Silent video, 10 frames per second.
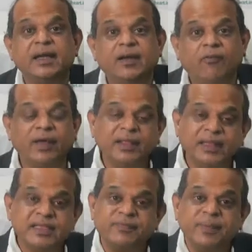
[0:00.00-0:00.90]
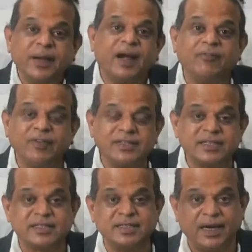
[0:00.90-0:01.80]
When this blood
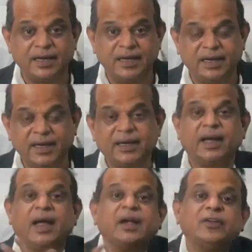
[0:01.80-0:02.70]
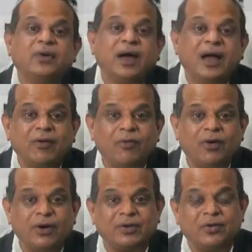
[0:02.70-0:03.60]
vessels dilate and you have
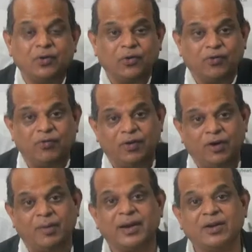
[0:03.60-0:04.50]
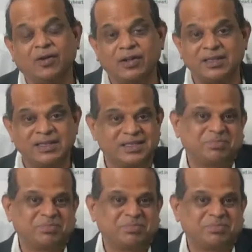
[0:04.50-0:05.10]
got chloroform and all this